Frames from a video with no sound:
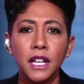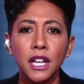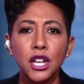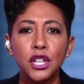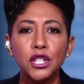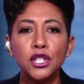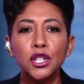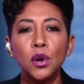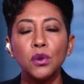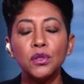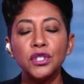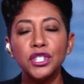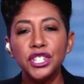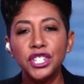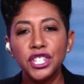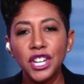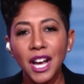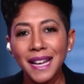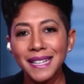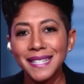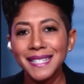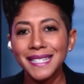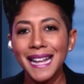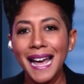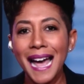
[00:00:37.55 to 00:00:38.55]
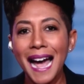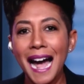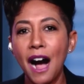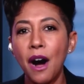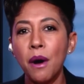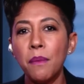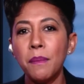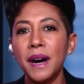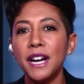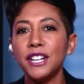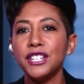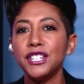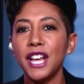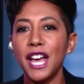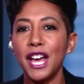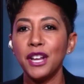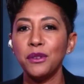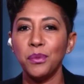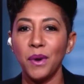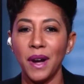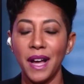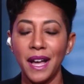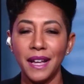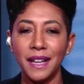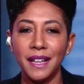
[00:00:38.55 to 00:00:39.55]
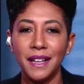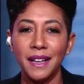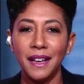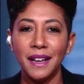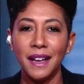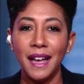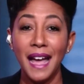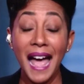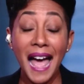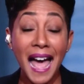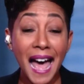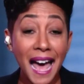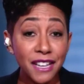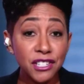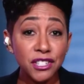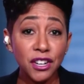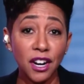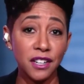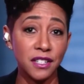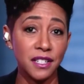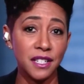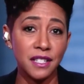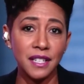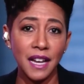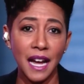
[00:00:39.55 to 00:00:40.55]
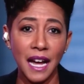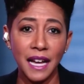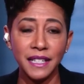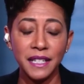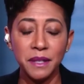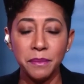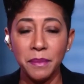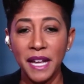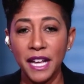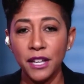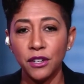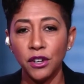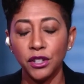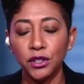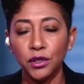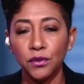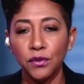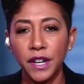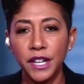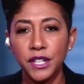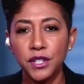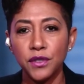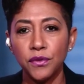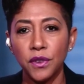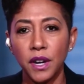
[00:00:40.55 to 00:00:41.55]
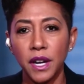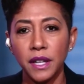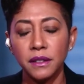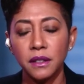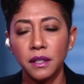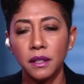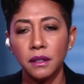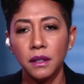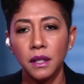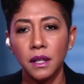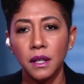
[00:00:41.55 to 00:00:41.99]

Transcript: So, just how much headway has our society made on the race front?